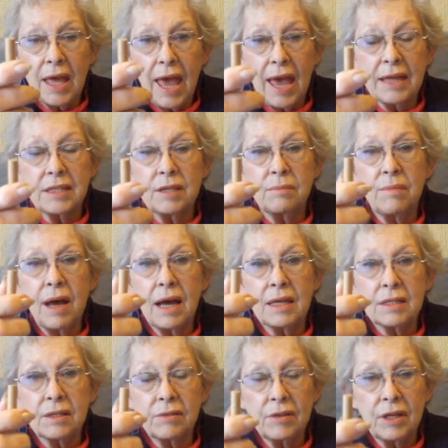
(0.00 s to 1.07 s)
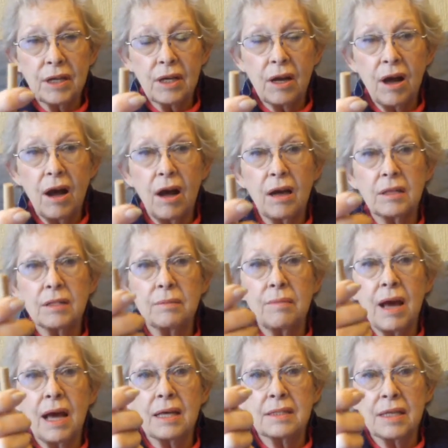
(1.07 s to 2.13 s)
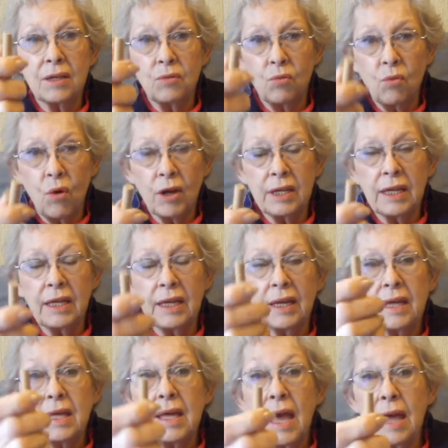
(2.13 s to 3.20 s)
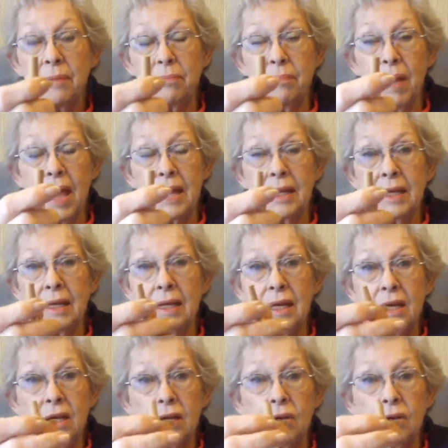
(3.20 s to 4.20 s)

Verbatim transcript: atomizer and a cartomizer and wadding and padding